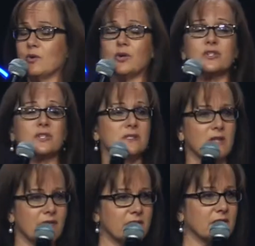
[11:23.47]
just
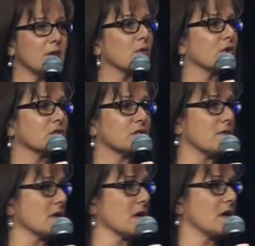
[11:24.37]
loving them or
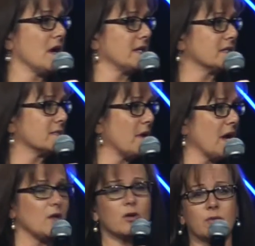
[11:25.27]
showing a kind
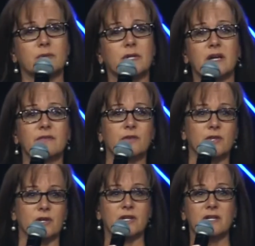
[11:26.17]
smile or praying for
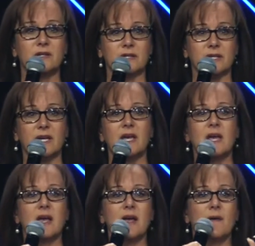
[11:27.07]
their healing,
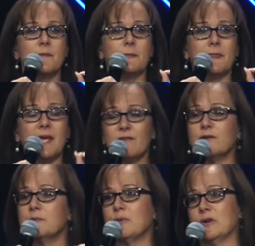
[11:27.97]

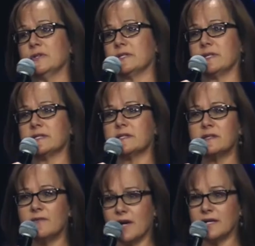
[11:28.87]
every person is a
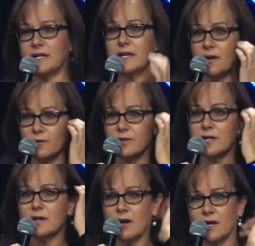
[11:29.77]
divine encounter
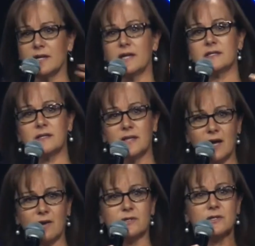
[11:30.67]
that God has
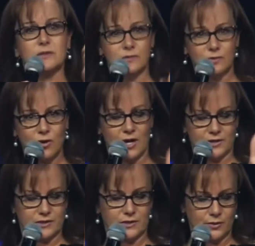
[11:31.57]
allowed to
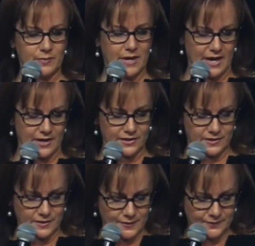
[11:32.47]
cross your path.
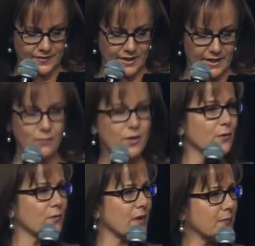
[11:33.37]
And I want
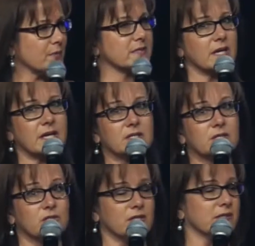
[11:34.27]
to represent
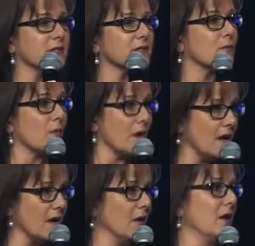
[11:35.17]
Jesus
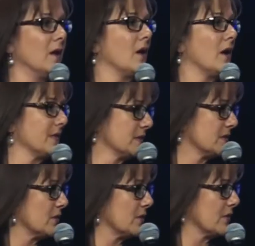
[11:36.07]
well on
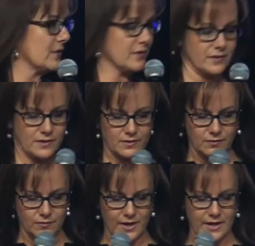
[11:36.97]
this earth,
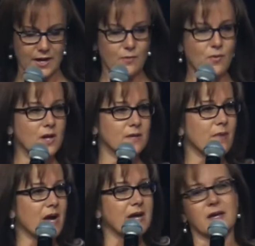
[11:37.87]
right? I want
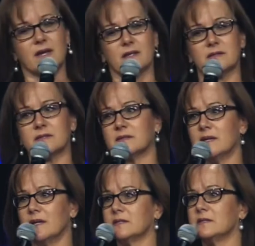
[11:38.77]
my hands
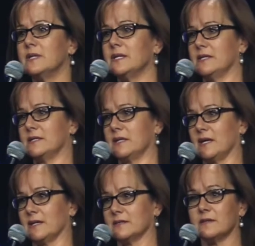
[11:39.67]
to be his
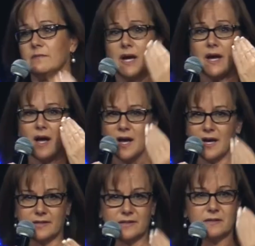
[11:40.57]
hands and my
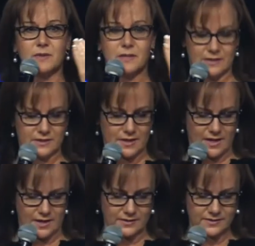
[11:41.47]
eyes to be his
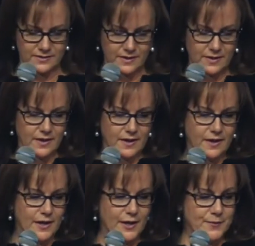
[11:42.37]
eyes.
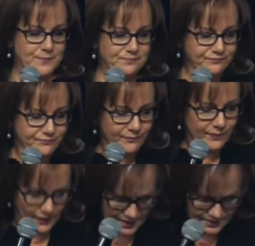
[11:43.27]
And
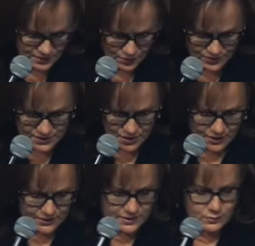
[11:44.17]
so the
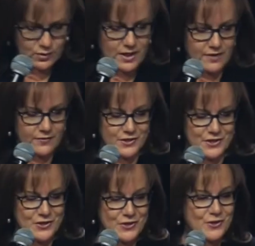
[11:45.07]
darkness will cover
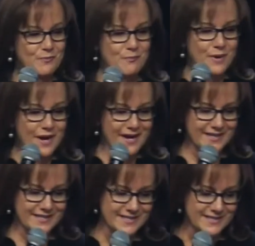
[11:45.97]
the earth,
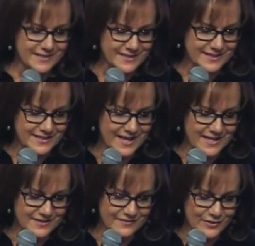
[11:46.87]
but it
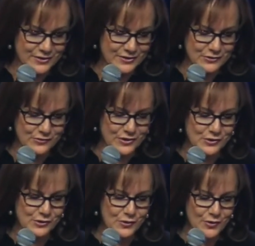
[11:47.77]
says in verse 2, the
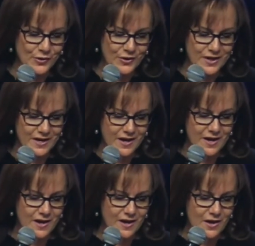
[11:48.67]
glory,
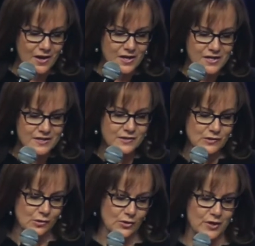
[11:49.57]
his
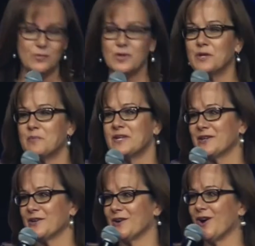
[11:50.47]
glory will
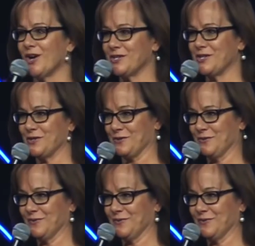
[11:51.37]
appear on you.